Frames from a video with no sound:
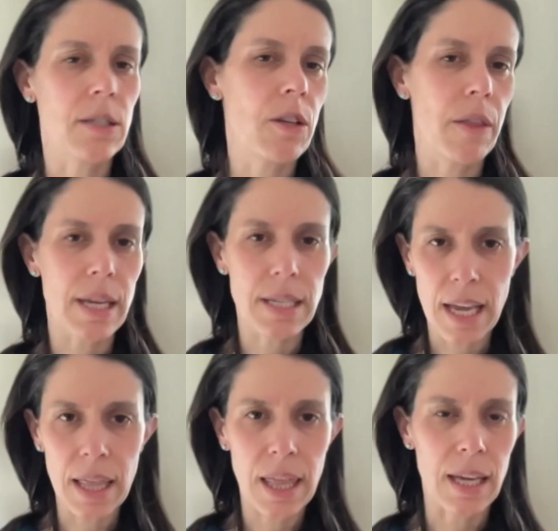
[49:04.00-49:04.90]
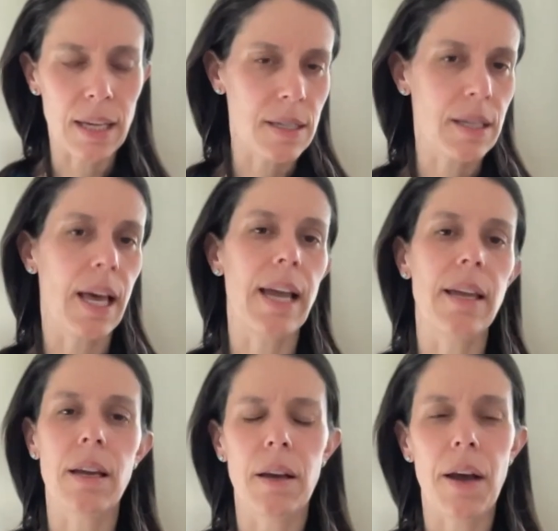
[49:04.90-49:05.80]
And so they say things
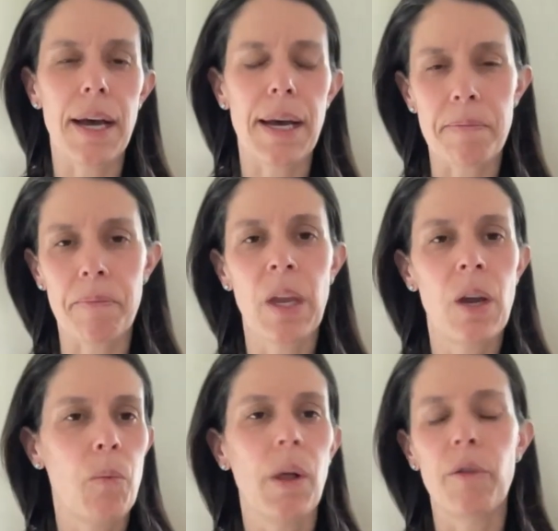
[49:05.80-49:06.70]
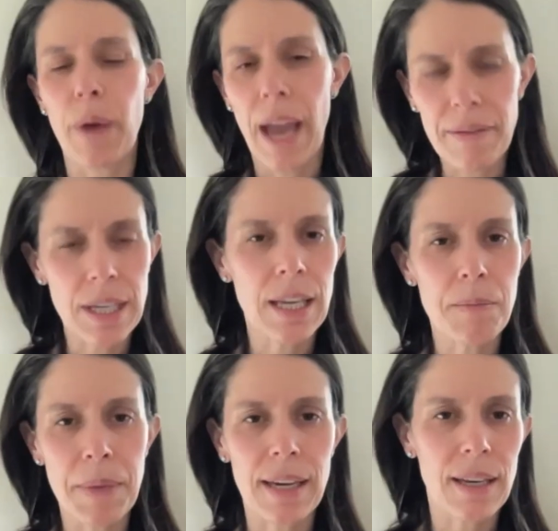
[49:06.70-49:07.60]
like, well, if we have to
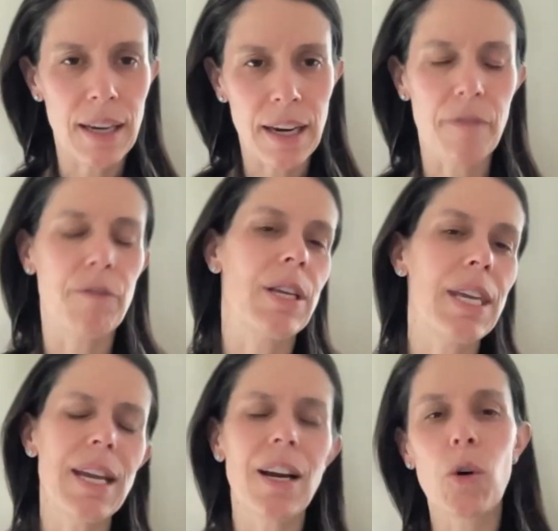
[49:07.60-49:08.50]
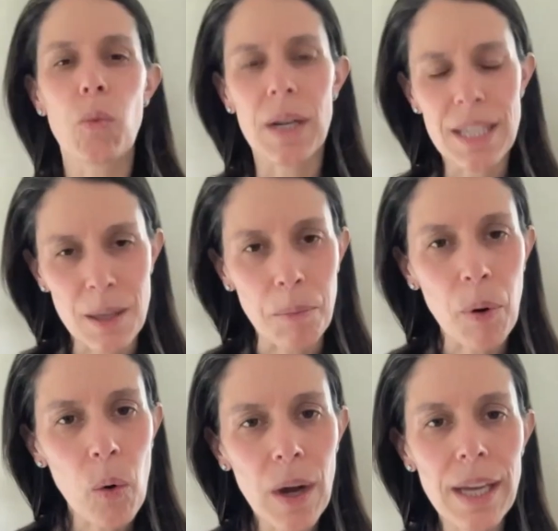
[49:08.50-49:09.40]
keep getting it every year, what's the
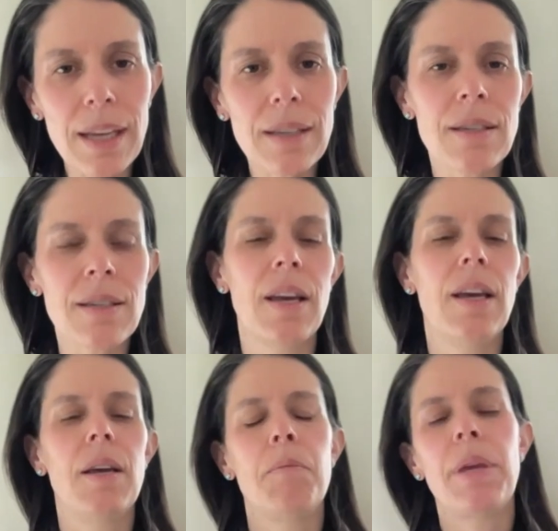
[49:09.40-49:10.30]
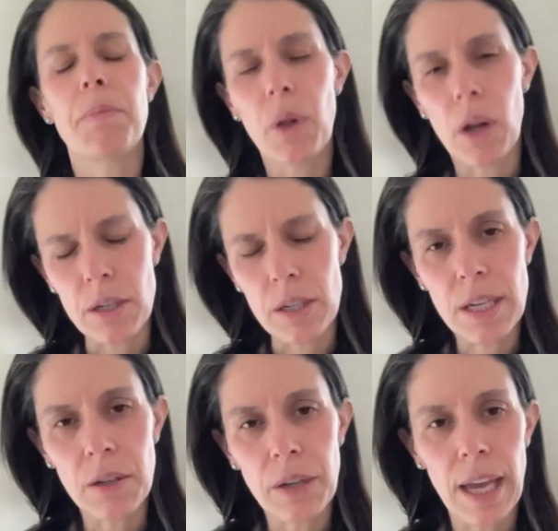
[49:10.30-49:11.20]
point? People are
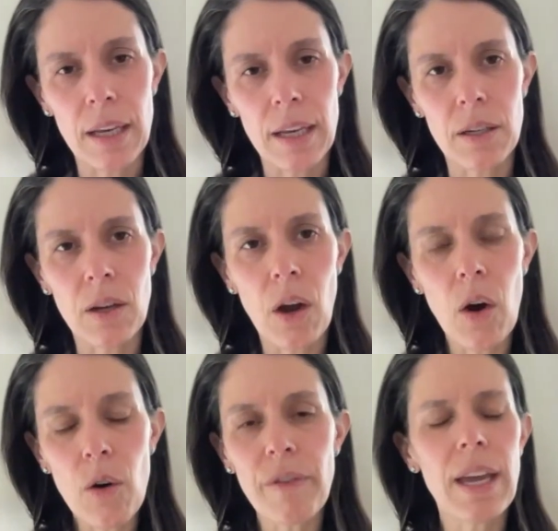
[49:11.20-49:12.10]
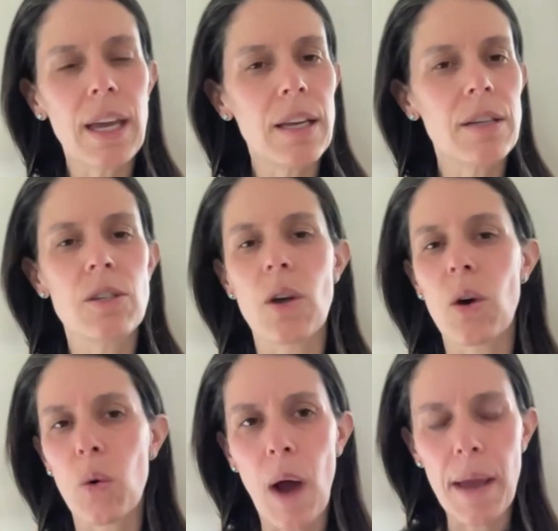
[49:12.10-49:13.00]
still getting COVID,
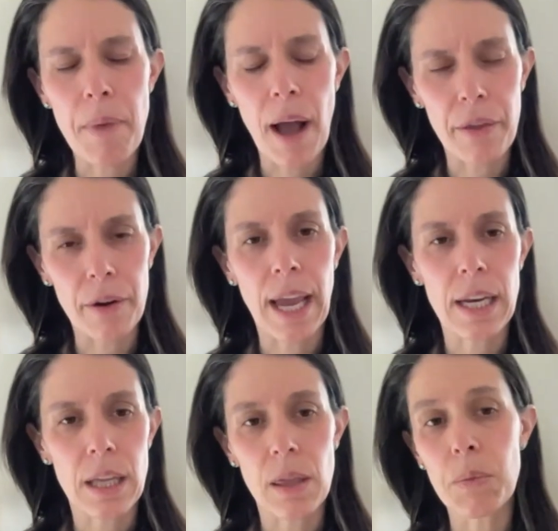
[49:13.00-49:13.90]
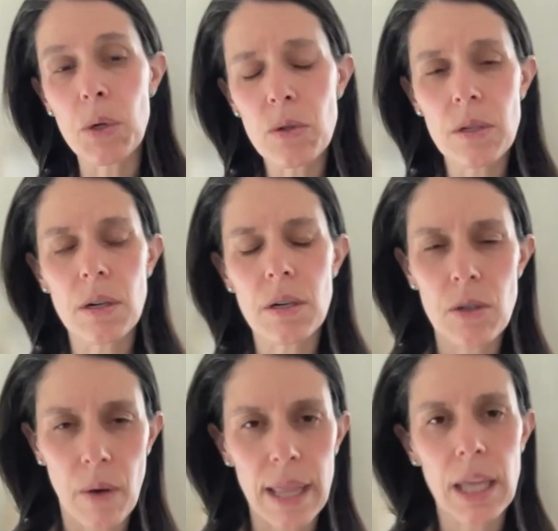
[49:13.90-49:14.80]
so why bother getting the booster?
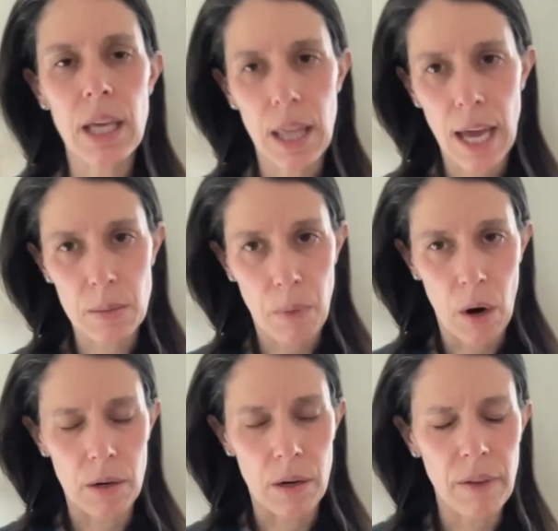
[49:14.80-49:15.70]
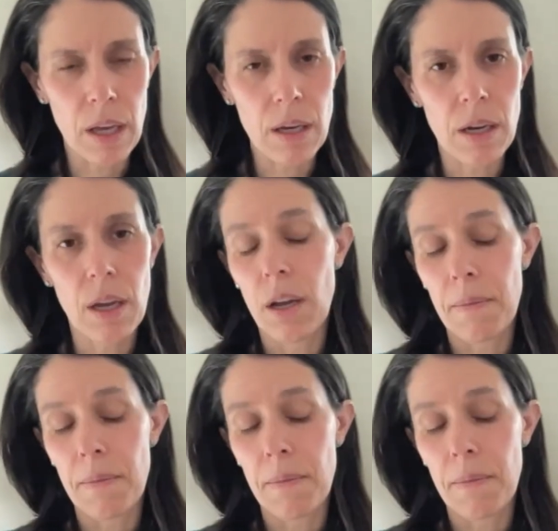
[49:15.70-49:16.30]
So I think that's part of it.